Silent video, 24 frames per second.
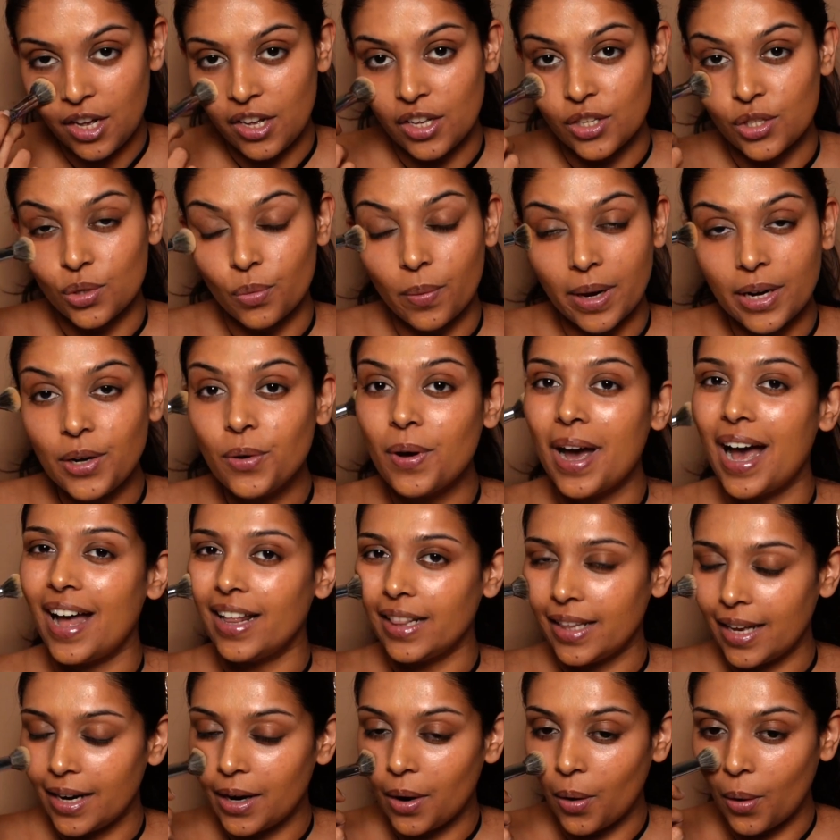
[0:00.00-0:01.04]
So when you
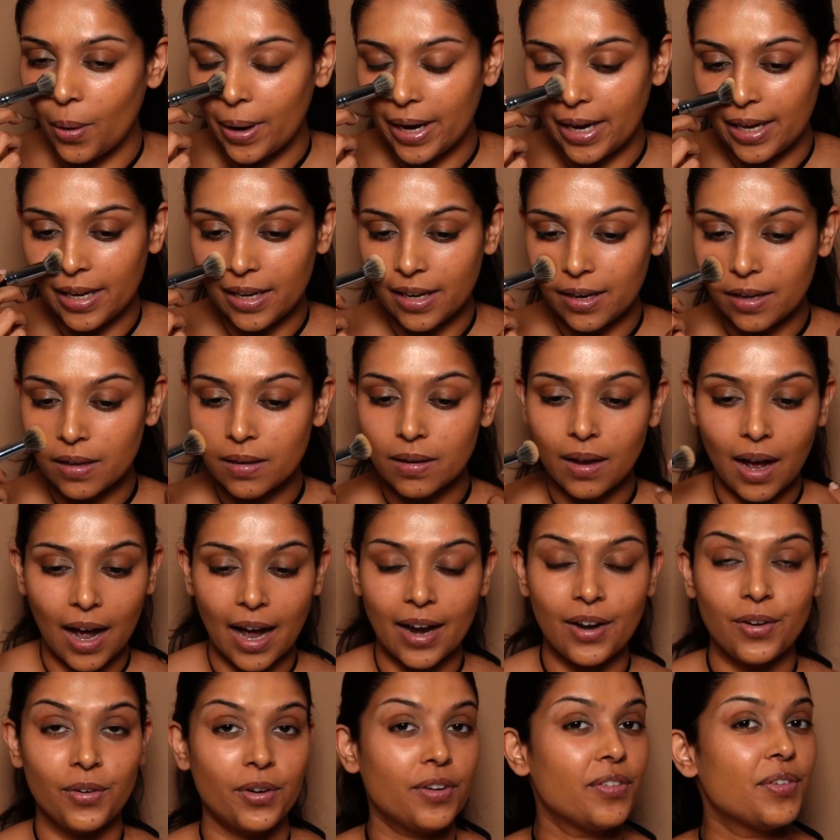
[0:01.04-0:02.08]
add that oil, I
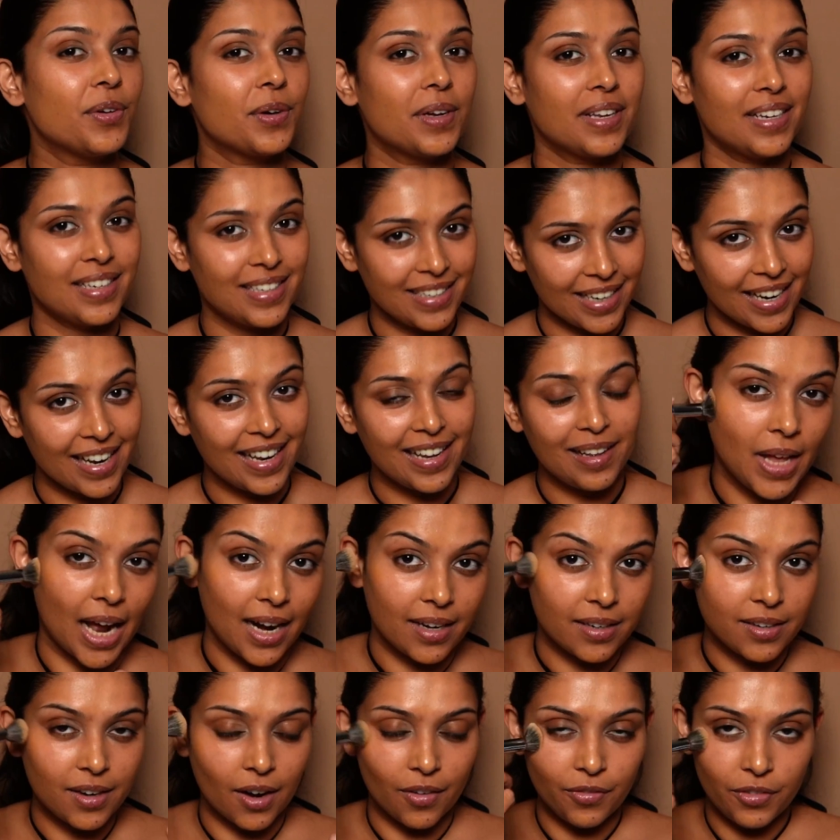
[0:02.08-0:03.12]
don't know if you can tell,
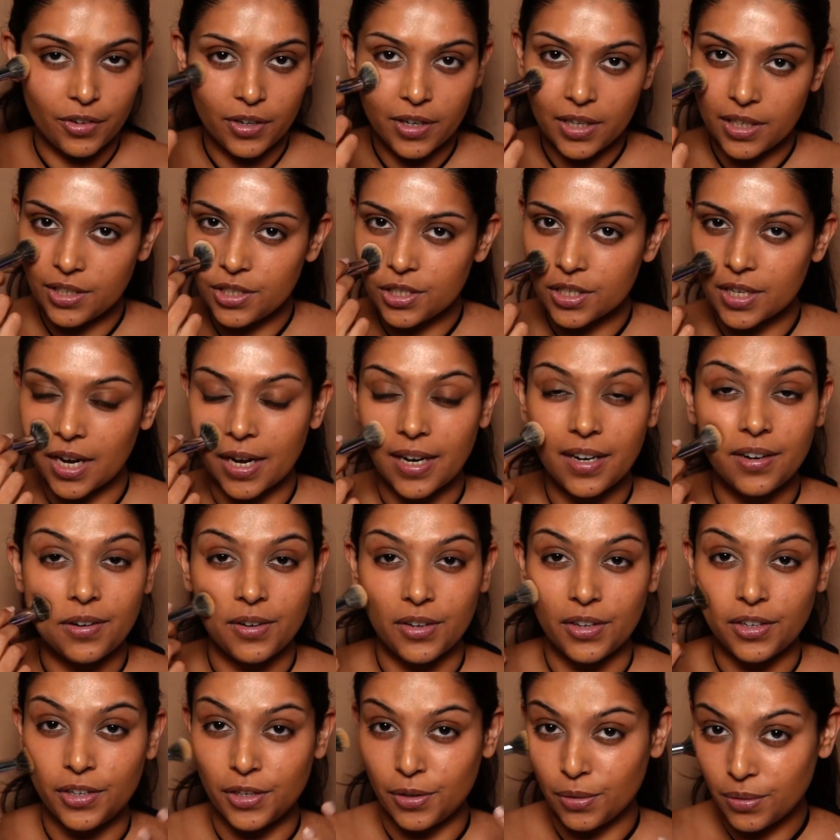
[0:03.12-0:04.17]
that coverage kind of
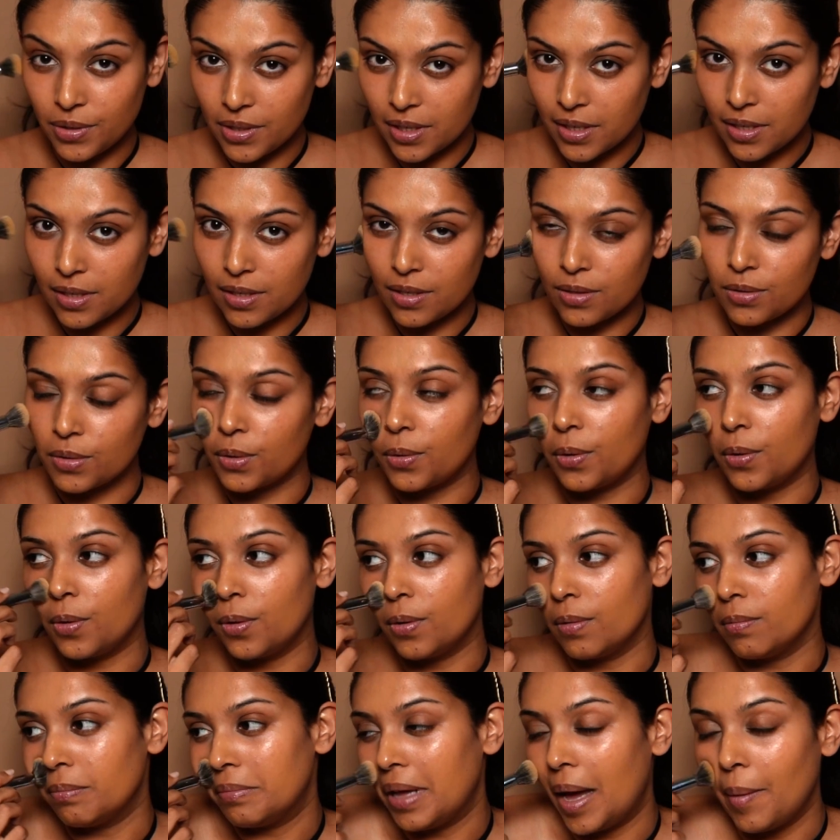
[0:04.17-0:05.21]
reduces.
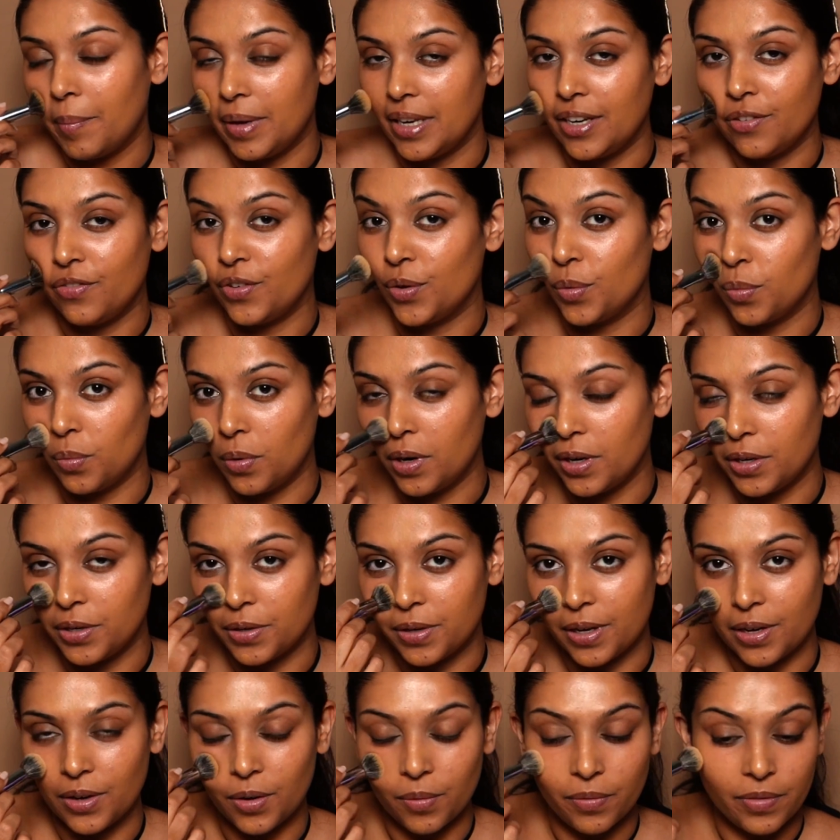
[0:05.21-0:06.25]
So, I mean, if you want, you
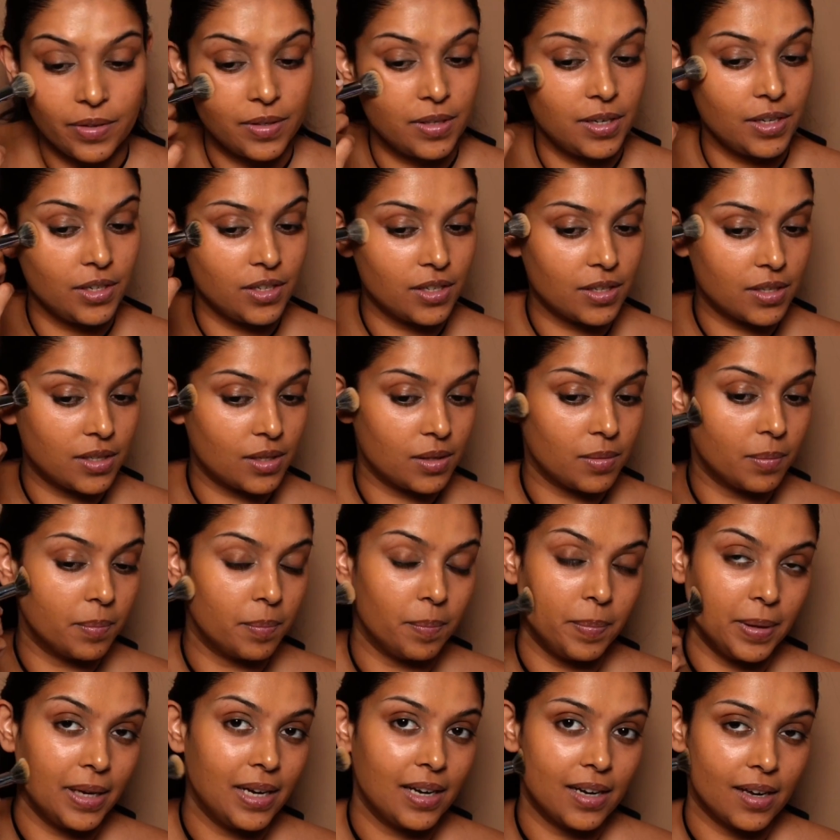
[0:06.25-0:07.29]
can obviously
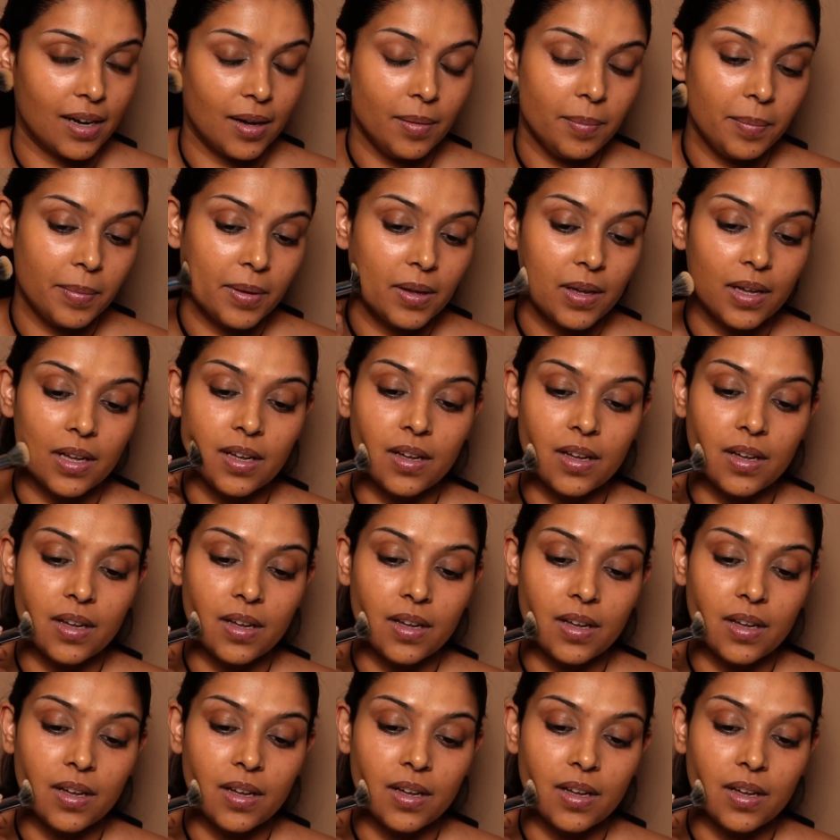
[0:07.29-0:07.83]
just build up.